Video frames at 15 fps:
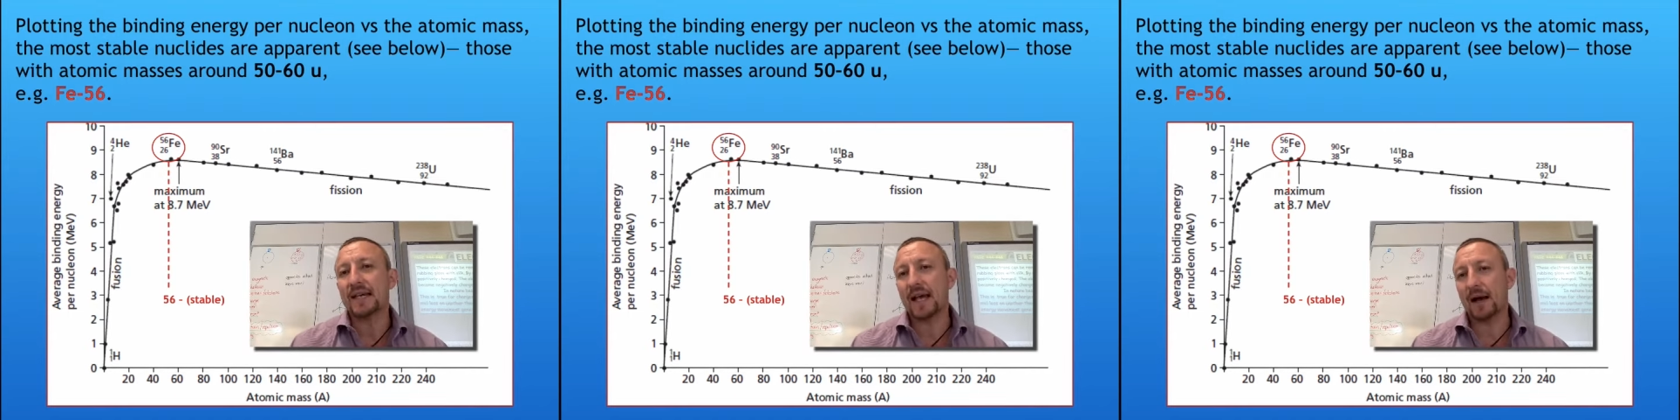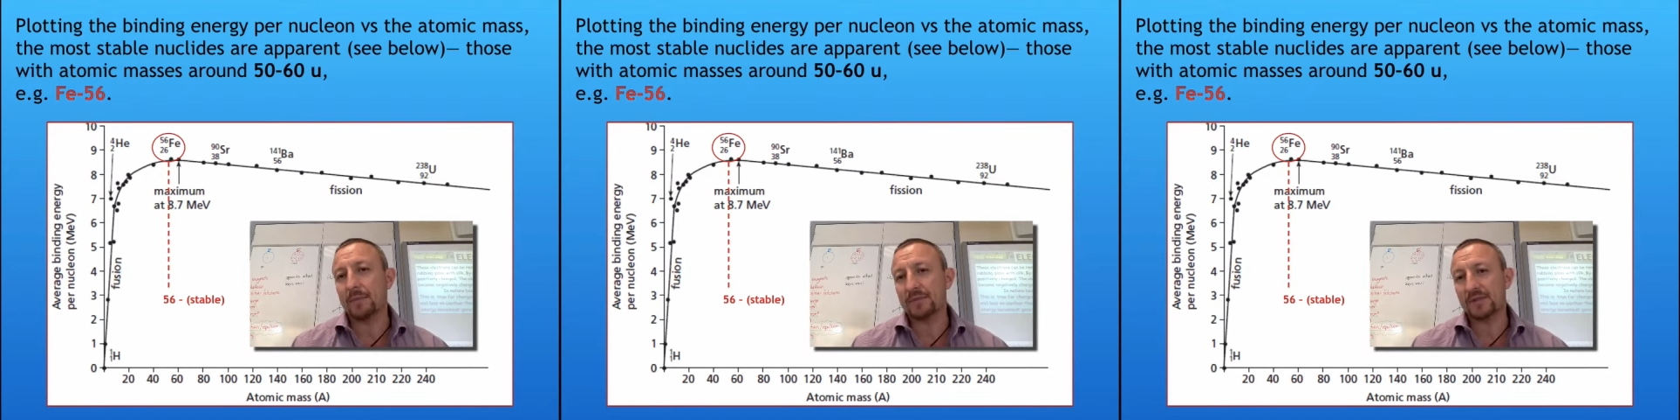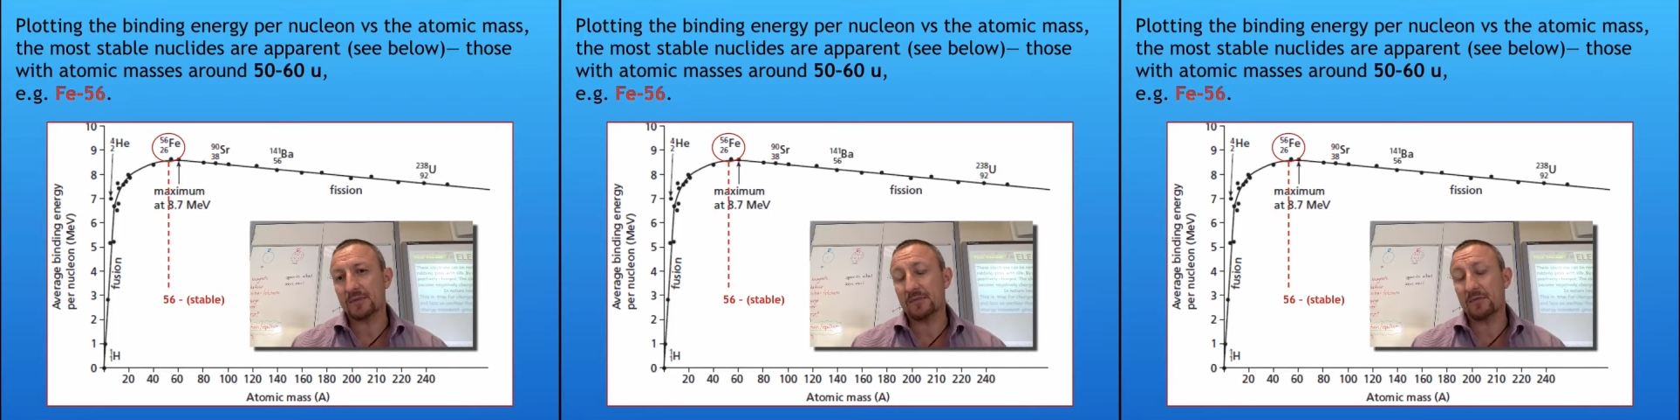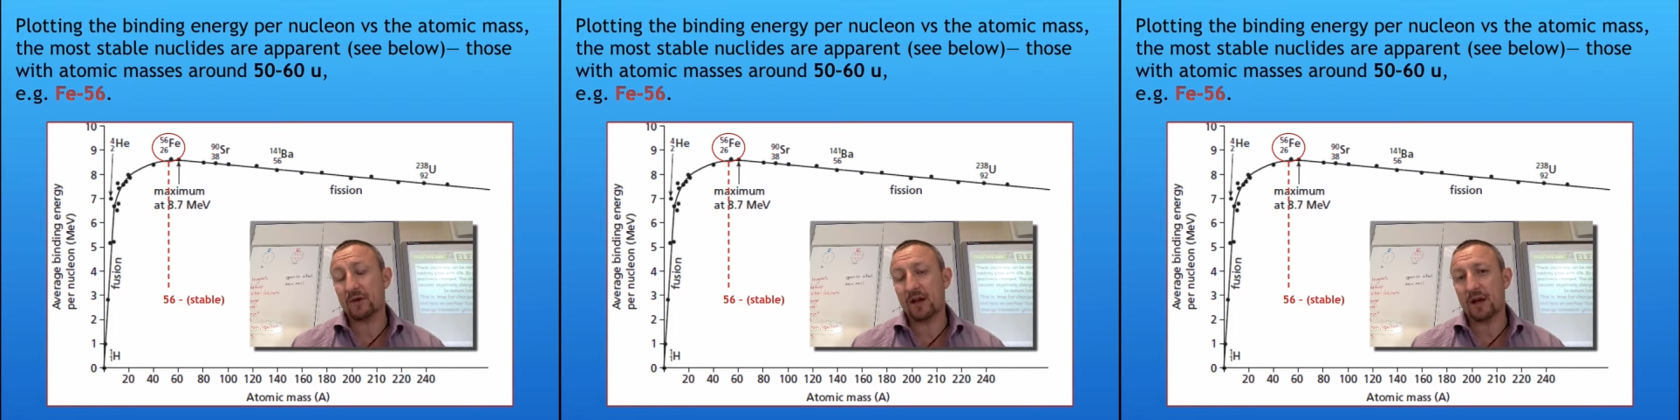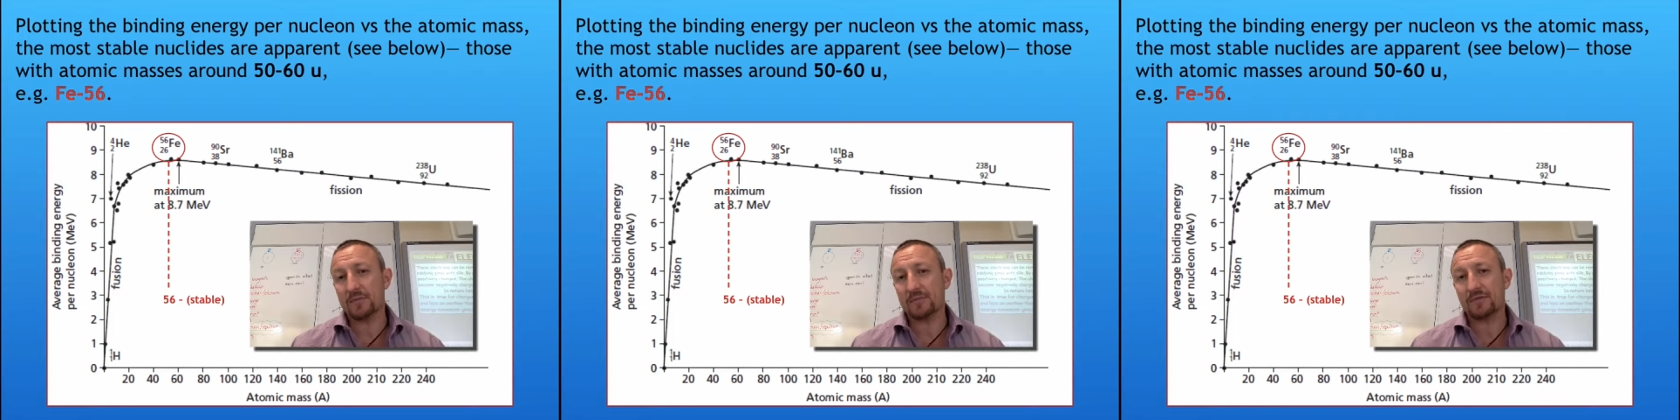comes
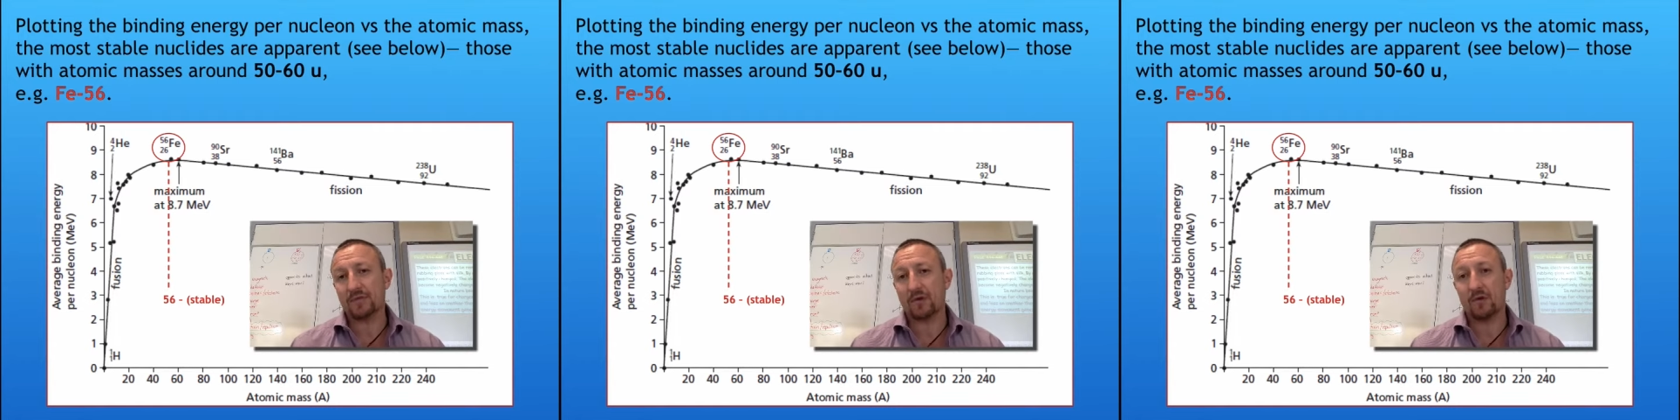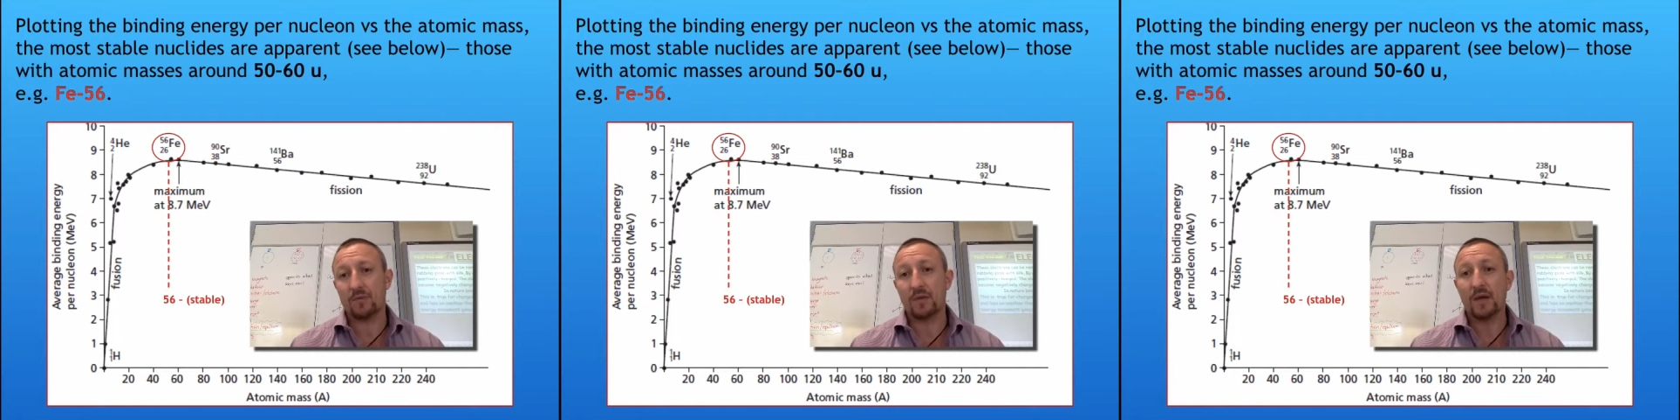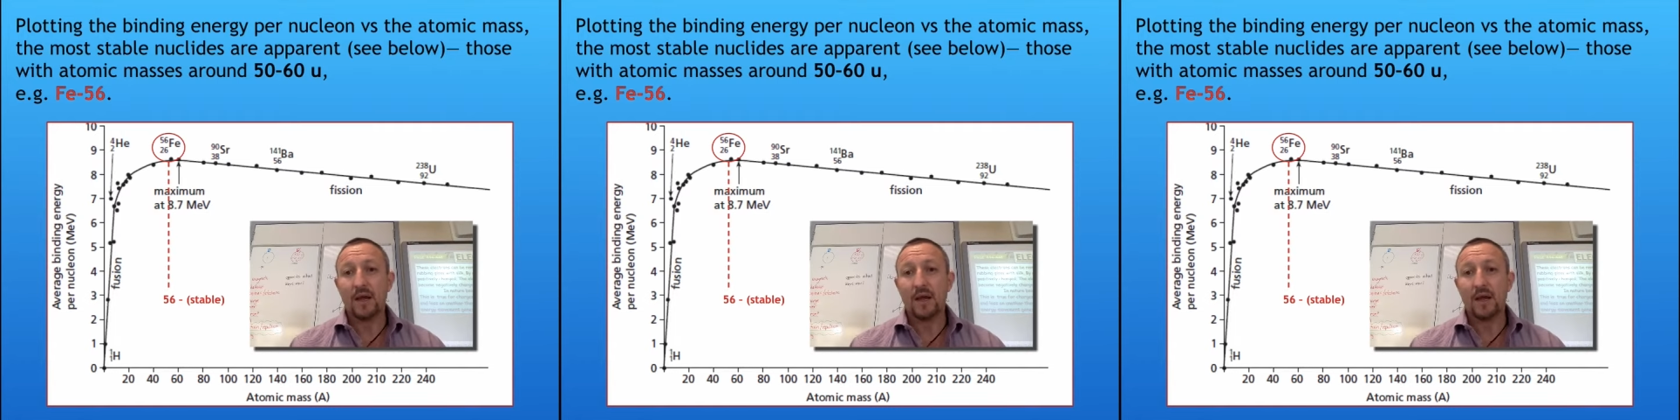from.